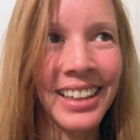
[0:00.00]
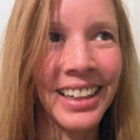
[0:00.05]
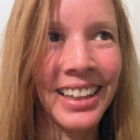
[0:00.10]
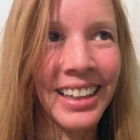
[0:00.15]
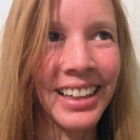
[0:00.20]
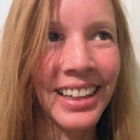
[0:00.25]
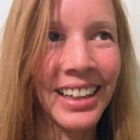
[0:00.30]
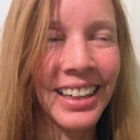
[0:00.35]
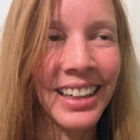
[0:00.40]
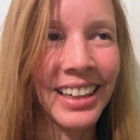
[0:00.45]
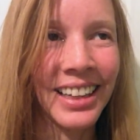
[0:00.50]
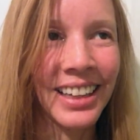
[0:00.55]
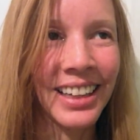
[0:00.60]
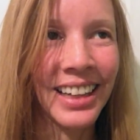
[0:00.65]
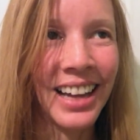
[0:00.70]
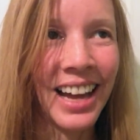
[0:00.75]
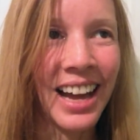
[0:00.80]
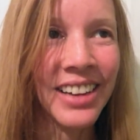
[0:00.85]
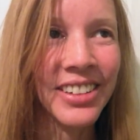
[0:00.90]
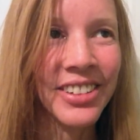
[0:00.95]
Uh,
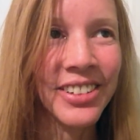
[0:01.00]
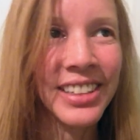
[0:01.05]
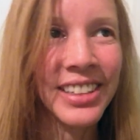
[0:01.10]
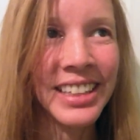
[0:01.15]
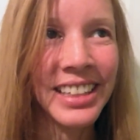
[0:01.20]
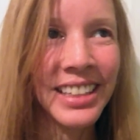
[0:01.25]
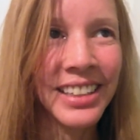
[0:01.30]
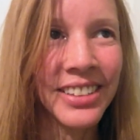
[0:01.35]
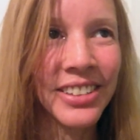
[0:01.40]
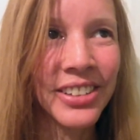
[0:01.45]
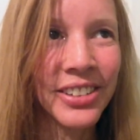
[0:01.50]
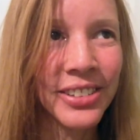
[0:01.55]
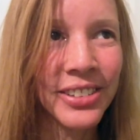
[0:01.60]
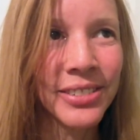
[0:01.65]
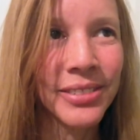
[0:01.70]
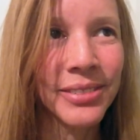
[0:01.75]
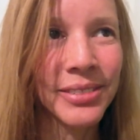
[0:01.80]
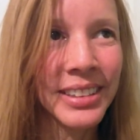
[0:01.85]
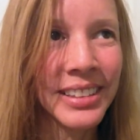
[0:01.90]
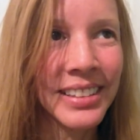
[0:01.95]
actually, you
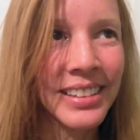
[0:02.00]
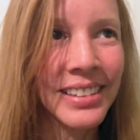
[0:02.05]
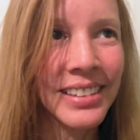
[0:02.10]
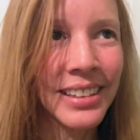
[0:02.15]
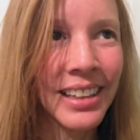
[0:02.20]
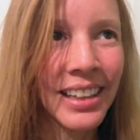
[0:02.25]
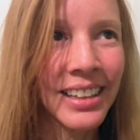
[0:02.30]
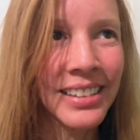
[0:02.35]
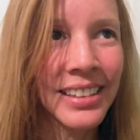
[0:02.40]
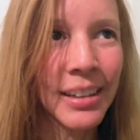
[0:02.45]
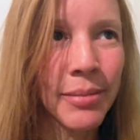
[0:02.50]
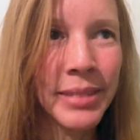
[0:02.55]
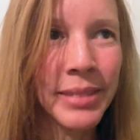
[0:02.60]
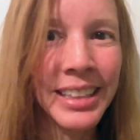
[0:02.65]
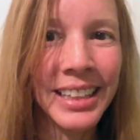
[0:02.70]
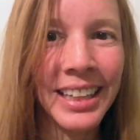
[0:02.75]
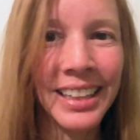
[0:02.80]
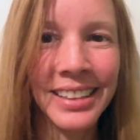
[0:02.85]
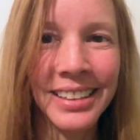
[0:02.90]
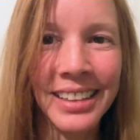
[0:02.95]
know, it's like
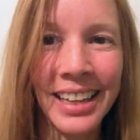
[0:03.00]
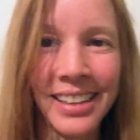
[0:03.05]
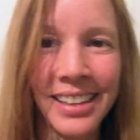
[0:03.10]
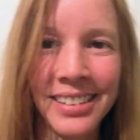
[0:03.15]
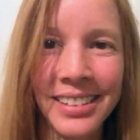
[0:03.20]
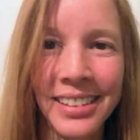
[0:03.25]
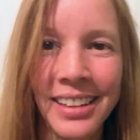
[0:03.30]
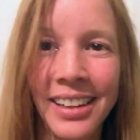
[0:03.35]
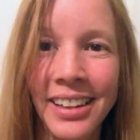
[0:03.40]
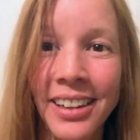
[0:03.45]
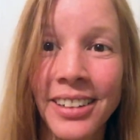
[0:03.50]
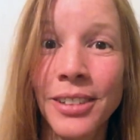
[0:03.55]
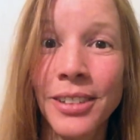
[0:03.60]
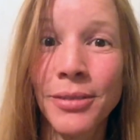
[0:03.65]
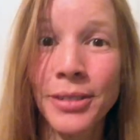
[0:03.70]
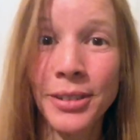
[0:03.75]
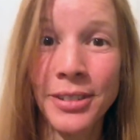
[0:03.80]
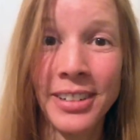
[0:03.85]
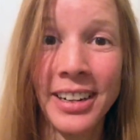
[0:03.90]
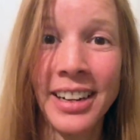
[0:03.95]
something that takes a lot
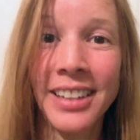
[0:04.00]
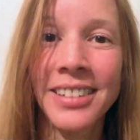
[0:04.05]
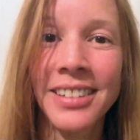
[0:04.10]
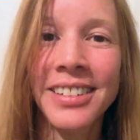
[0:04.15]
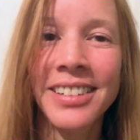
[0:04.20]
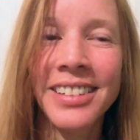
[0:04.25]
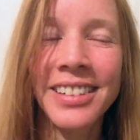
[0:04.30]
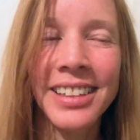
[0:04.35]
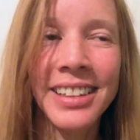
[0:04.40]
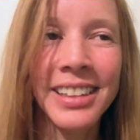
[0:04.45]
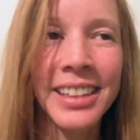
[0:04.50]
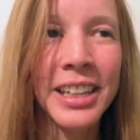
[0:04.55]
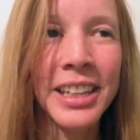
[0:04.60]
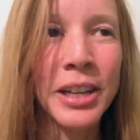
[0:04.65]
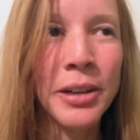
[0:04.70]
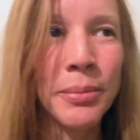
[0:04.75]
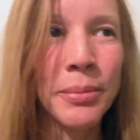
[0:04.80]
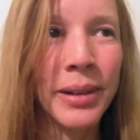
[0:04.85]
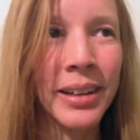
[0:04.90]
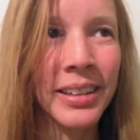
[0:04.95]
of your energy,
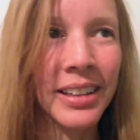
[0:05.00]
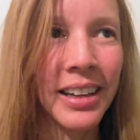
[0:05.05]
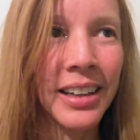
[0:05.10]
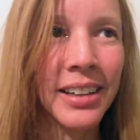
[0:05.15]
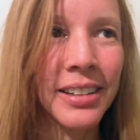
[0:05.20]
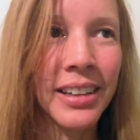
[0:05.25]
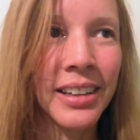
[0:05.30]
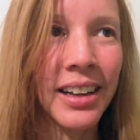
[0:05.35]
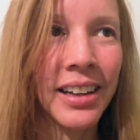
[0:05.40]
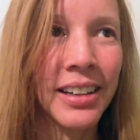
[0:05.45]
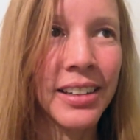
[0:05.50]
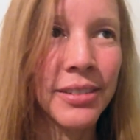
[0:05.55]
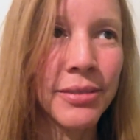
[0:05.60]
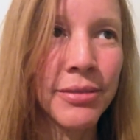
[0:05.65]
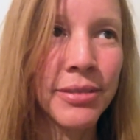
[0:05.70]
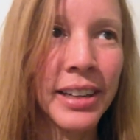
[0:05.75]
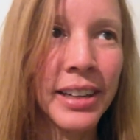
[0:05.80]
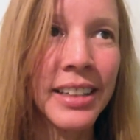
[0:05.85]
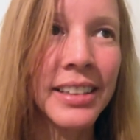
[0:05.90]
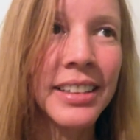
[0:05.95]
but I, I
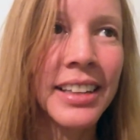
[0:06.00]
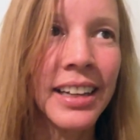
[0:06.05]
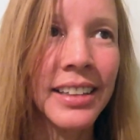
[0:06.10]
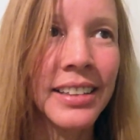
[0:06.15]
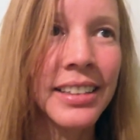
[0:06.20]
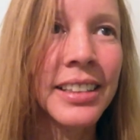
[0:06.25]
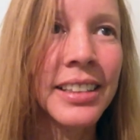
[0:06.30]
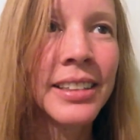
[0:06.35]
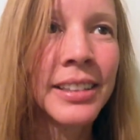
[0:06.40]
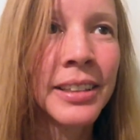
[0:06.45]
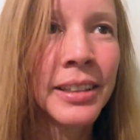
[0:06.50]
felt that,